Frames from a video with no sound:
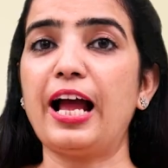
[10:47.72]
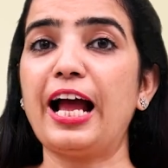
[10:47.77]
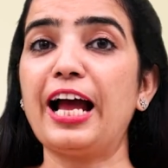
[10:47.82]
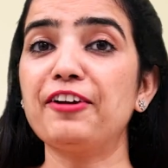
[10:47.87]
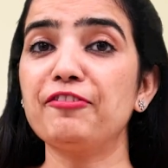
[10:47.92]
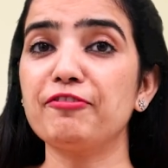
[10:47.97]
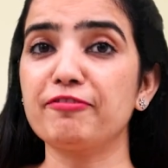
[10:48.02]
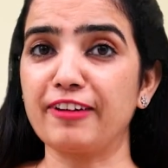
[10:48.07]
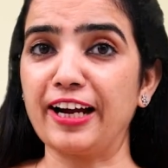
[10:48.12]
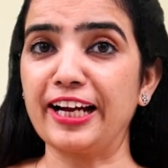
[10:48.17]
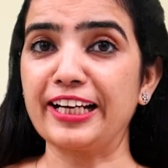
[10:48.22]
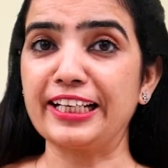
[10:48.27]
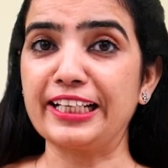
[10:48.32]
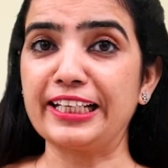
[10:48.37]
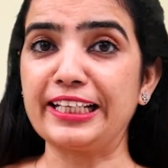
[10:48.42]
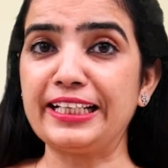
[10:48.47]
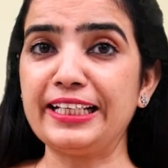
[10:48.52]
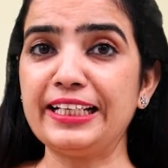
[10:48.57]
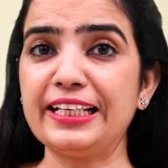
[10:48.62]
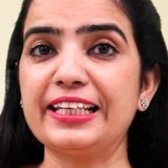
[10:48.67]
And
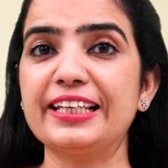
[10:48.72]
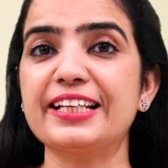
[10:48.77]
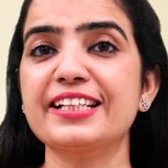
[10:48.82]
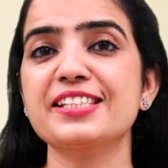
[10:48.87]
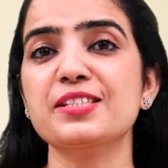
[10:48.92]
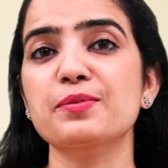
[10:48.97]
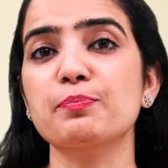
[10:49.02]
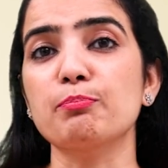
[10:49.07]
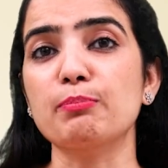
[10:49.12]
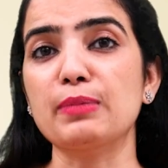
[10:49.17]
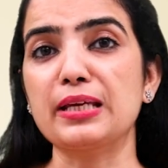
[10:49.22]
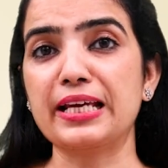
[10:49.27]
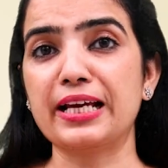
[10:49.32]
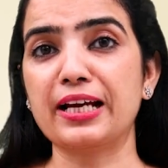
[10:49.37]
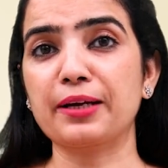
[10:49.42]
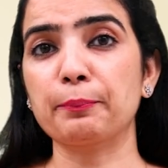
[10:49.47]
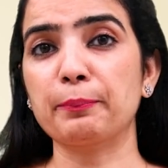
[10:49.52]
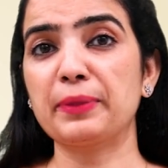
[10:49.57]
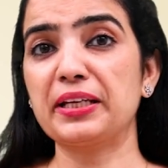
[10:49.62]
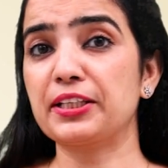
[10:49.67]
finally, let's
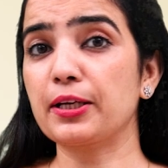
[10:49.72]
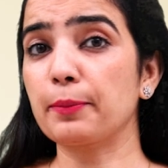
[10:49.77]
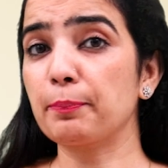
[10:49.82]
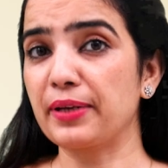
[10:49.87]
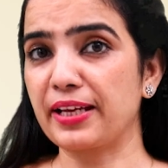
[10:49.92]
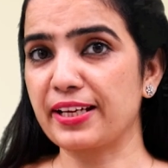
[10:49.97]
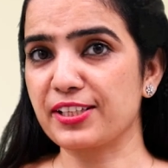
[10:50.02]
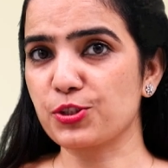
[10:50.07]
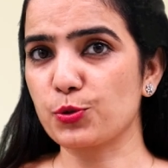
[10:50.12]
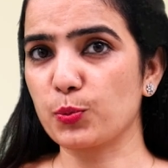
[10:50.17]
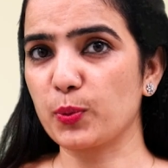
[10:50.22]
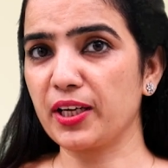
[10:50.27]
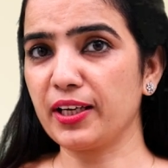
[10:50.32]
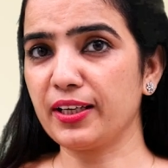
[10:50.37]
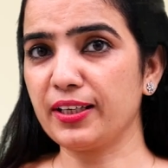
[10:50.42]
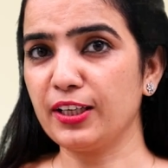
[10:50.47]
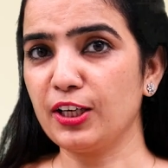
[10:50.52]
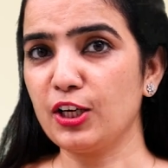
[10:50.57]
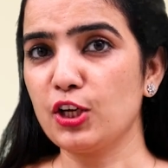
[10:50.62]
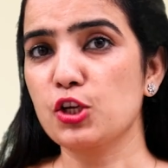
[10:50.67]
meet up next
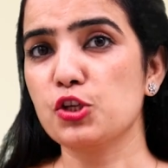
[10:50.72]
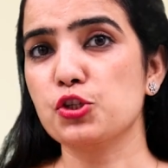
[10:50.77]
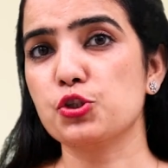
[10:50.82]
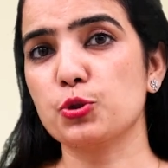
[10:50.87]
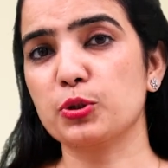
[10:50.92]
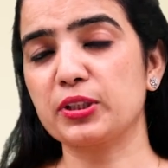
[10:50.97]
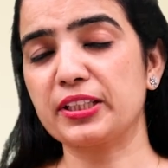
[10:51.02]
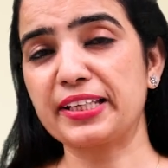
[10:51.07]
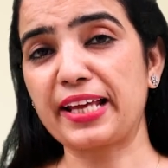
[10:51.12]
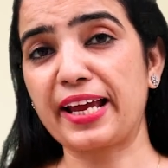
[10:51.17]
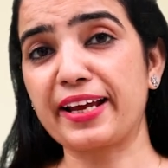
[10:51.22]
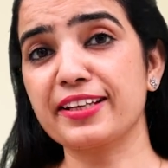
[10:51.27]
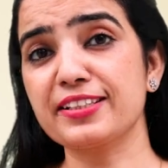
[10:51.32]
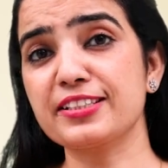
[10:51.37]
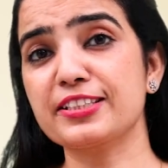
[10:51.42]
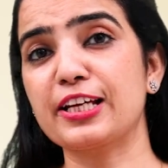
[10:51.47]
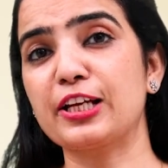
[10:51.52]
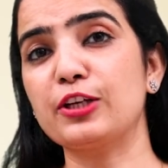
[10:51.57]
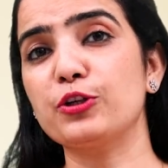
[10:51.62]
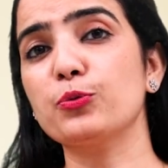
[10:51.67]
week so that I can
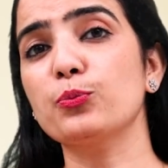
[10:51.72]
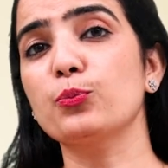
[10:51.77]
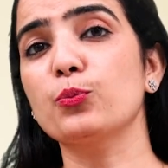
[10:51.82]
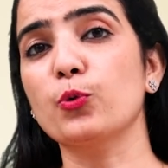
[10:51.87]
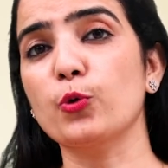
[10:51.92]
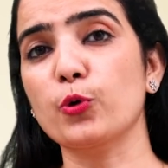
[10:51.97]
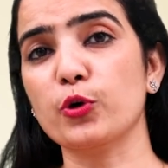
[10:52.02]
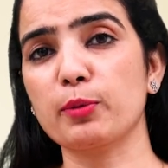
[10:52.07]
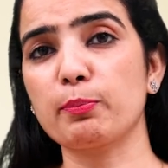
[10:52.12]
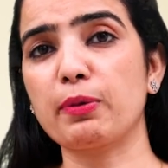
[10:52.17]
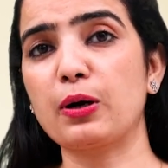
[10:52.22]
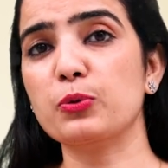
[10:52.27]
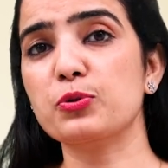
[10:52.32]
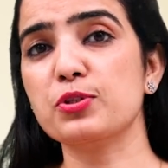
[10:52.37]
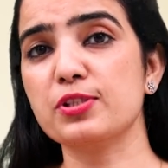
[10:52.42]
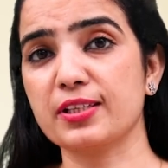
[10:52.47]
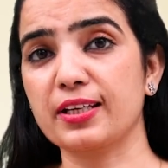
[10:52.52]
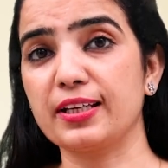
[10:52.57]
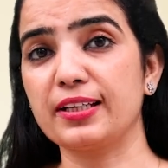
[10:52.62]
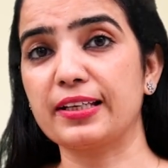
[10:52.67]
tell you more about
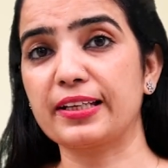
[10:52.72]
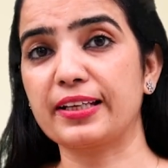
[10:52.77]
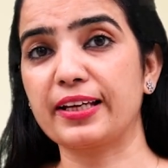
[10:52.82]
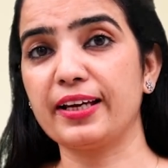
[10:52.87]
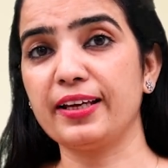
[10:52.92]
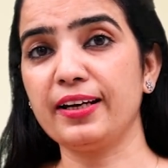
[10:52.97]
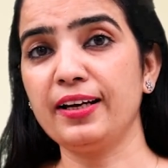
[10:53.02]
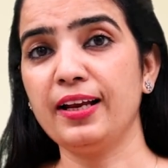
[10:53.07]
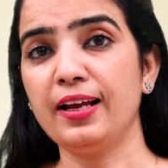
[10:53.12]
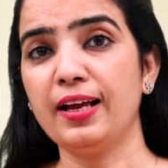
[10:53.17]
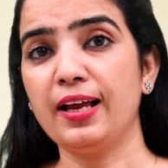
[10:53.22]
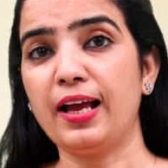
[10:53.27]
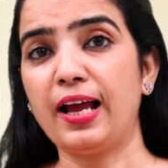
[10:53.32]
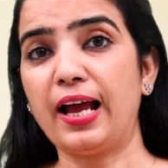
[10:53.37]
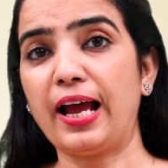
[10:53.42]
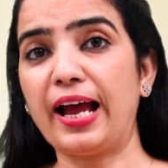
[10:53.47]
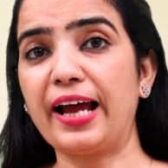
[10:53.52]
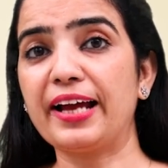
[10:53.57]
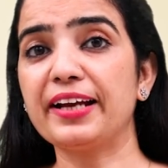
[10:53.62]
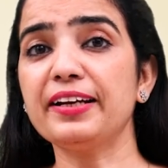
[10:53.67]
skincare
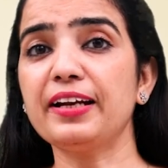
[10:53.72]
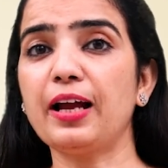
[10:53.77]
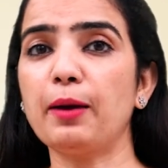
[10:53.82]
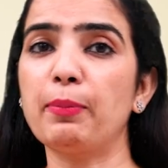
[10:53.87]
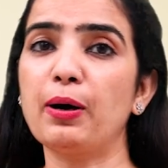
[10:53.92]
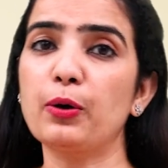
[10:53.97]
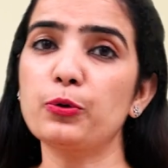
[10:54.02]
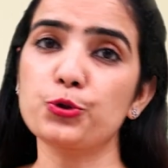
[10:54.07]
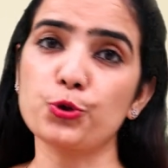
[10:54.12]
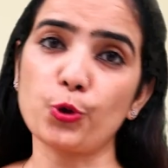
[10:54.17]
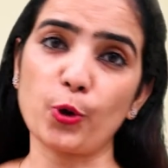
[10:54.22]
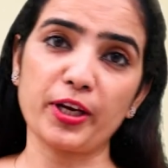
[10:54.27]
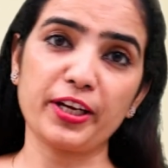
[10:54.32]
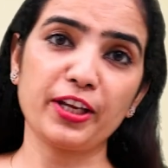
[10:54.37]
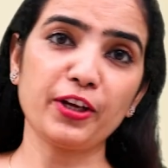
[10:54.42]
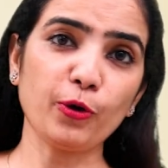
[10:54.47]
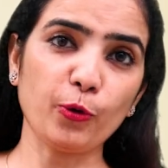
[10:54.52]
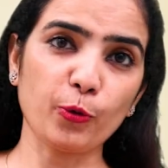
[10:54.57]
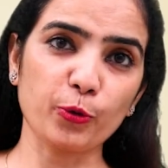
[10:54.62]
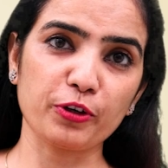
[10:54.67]
and about
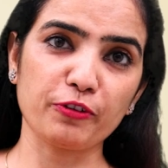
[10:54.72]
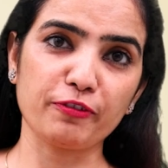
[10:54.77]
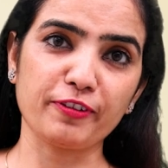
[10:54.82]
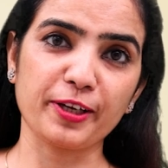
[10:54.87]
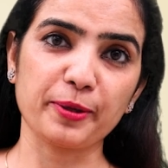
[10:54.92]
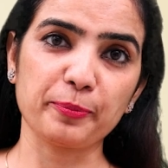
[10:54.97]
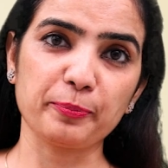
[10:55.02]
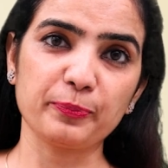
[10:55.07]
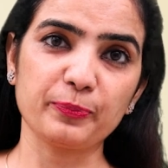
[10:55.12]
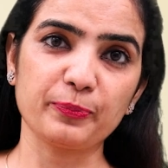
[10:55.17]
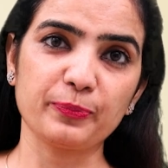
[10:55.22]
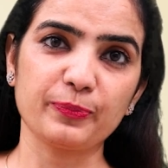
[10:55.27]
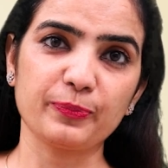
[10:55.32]
joining Oriflame.